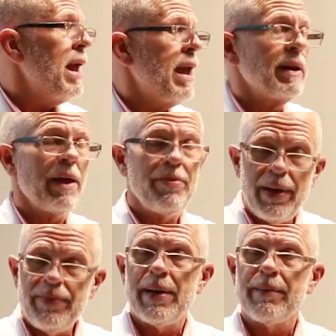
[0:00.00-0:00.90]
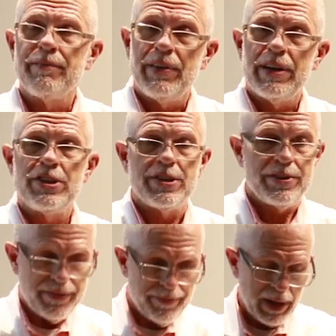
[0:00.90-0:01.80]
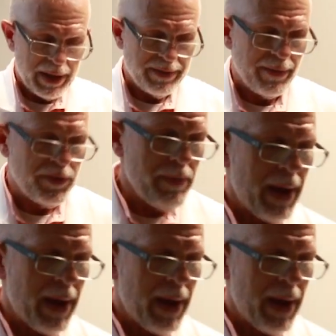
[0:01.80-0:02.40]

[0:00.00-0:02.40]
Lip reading: and I think that finishes, except for the